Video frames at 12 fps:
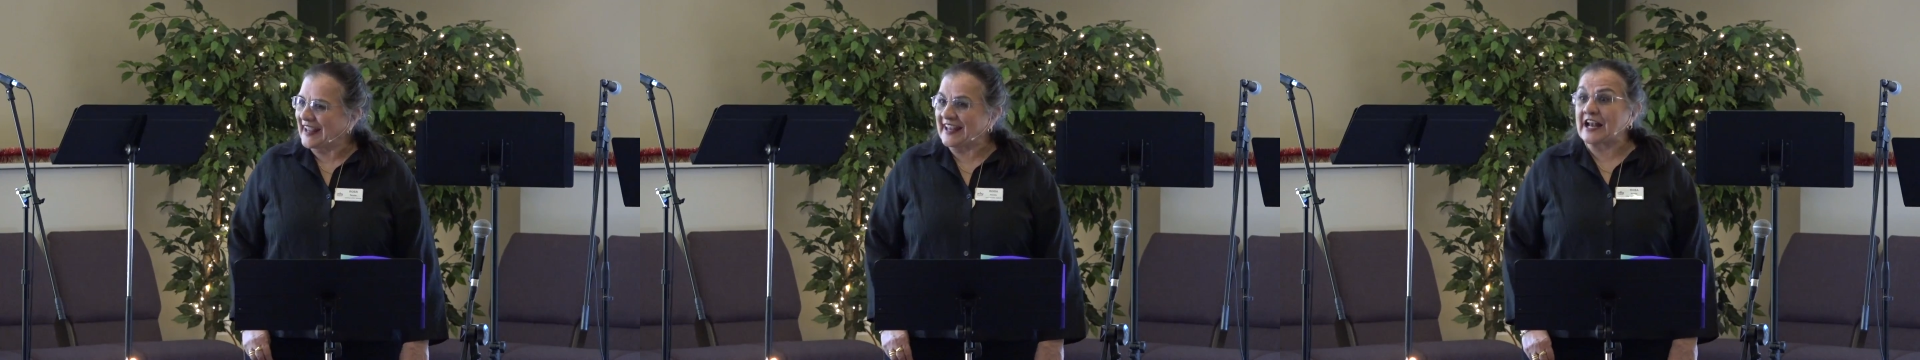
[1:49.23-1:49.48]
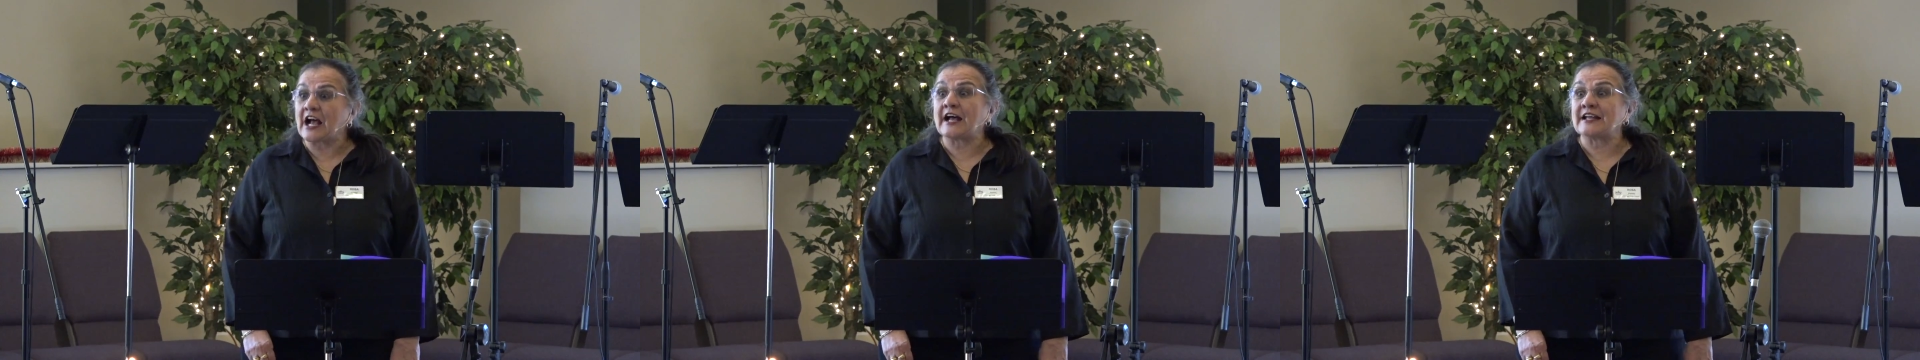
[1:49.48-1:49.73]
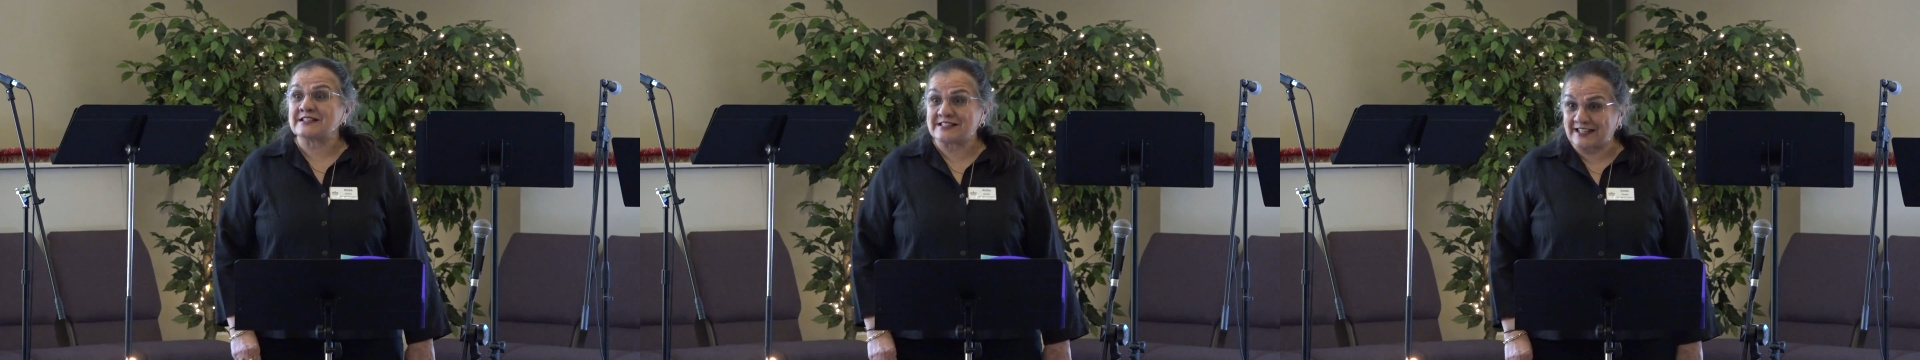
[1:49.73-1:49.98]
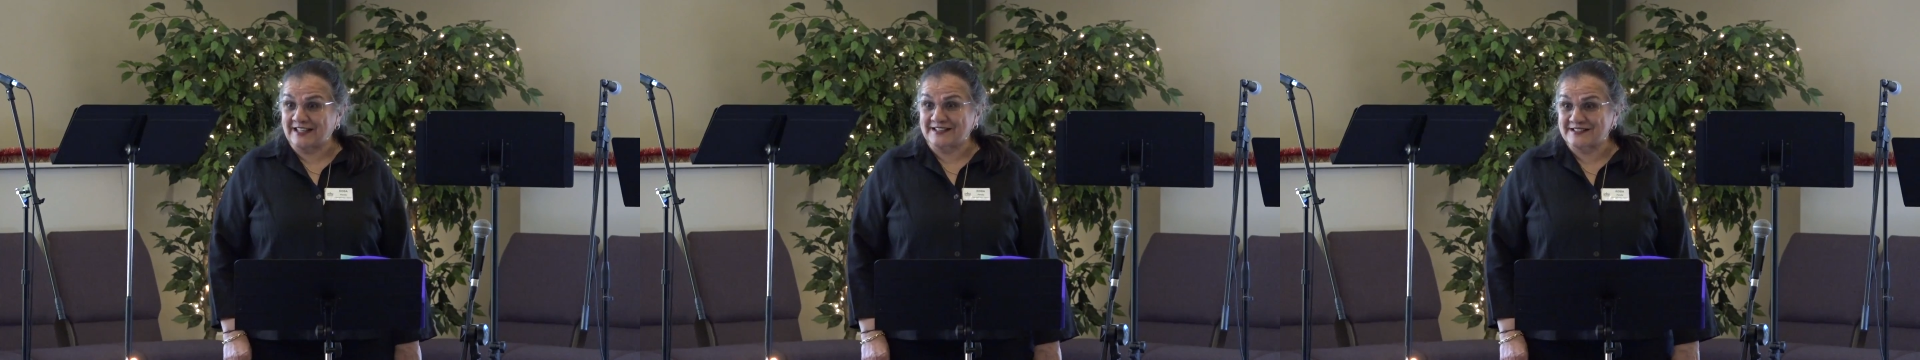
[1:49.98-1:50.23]
and
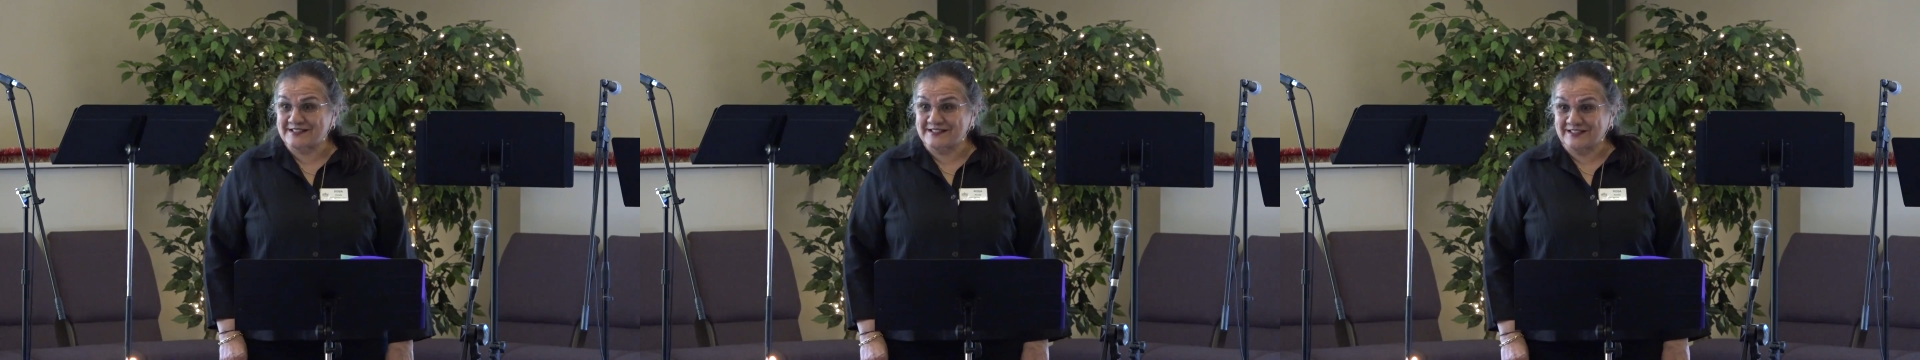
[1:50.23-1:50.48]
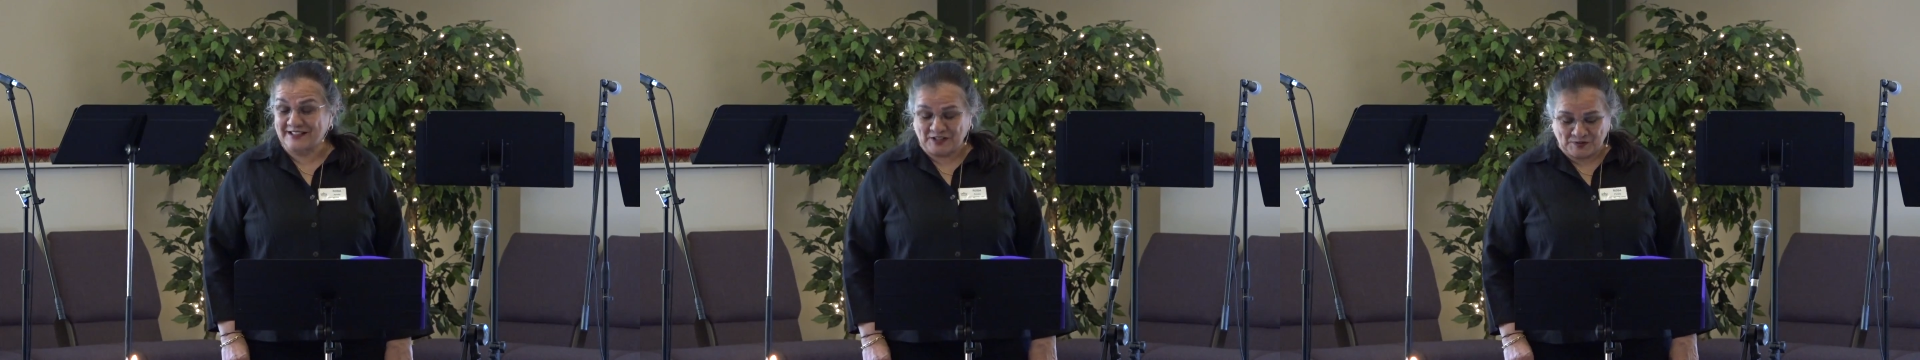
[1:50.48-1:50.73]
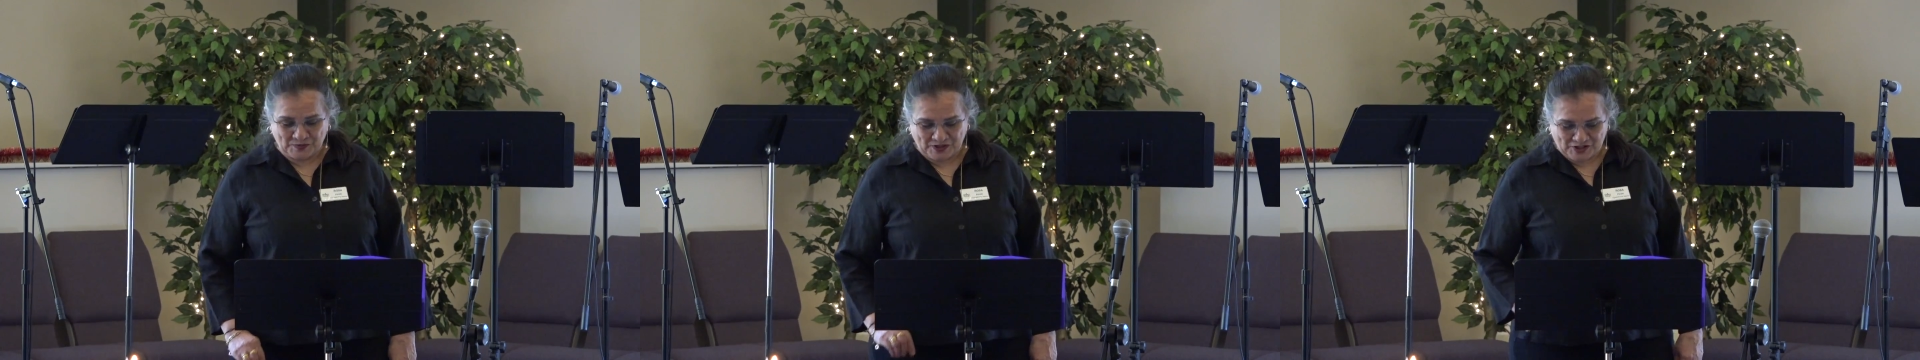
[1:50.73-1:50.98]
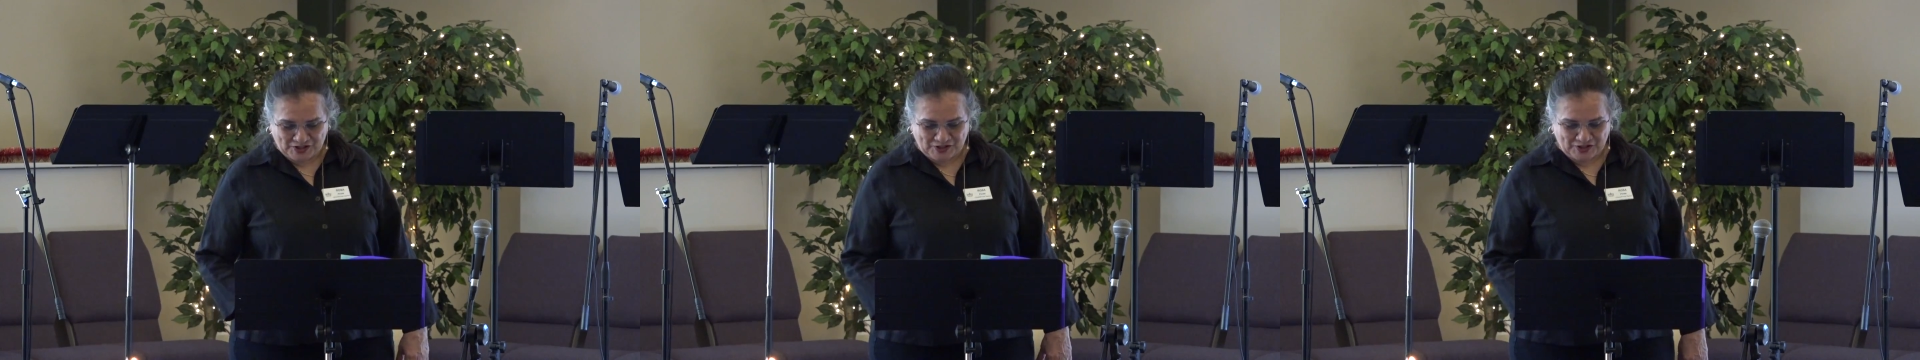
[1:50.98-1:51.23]
ideas in
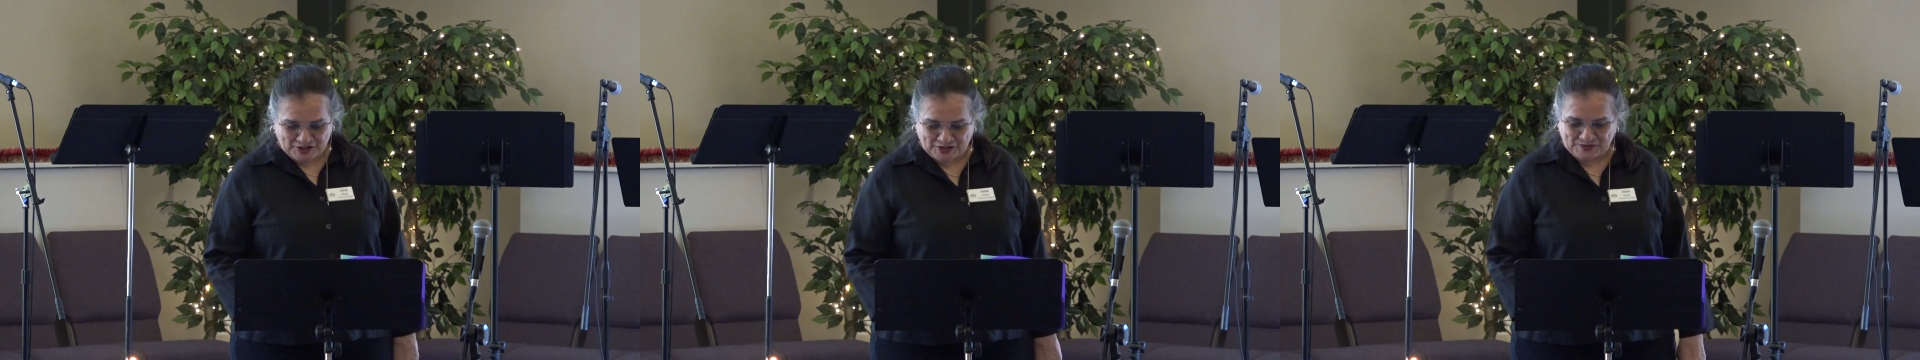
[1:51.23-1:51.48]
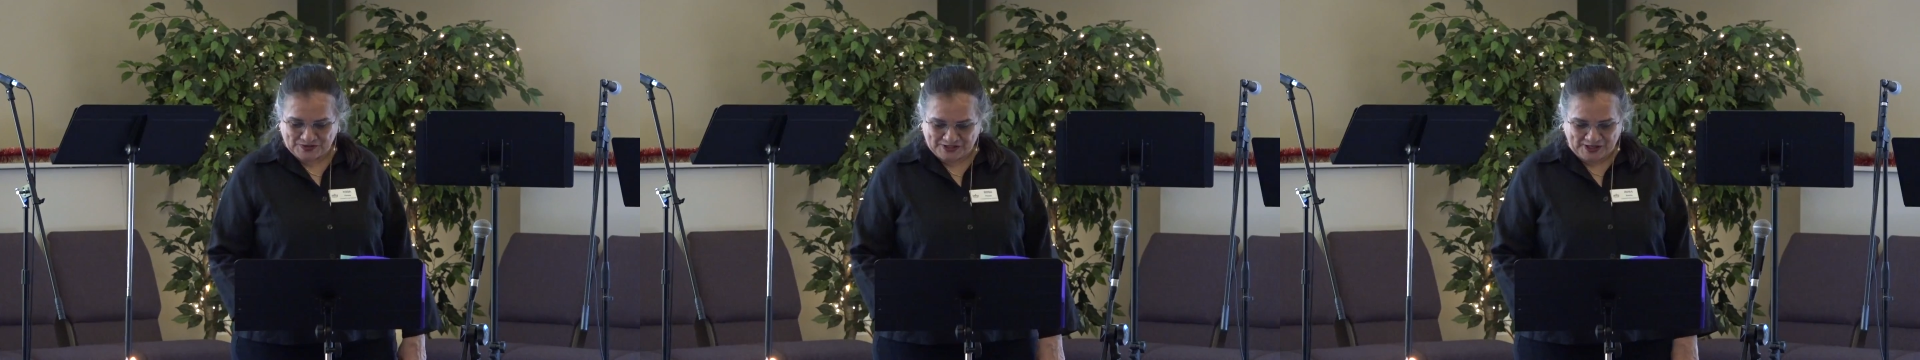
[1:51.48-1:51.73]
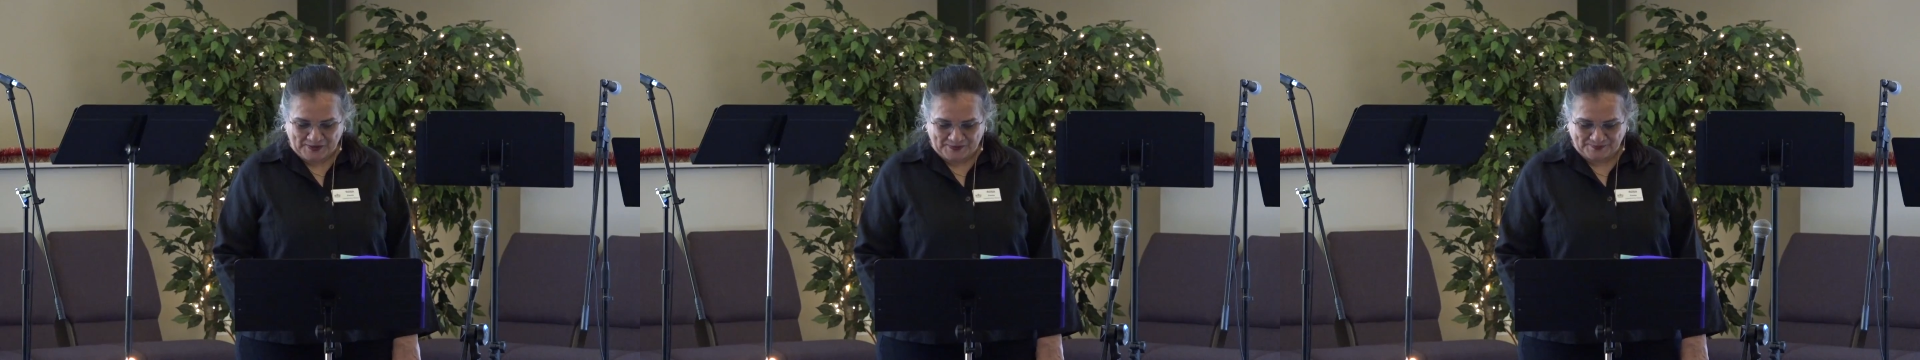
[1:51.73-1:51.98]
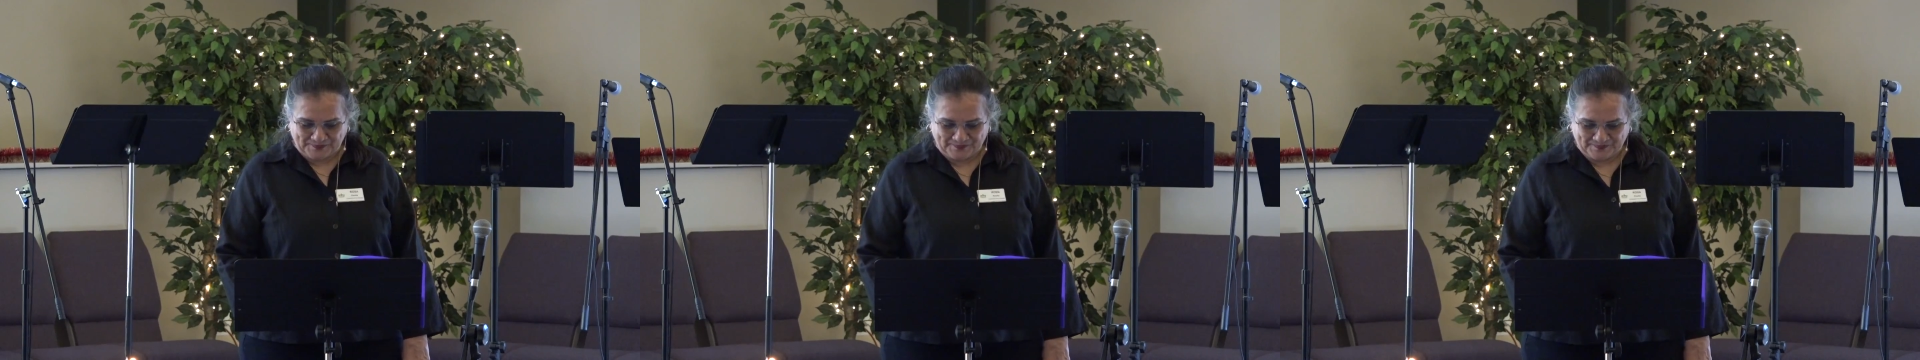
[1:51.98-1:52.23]
which to do so.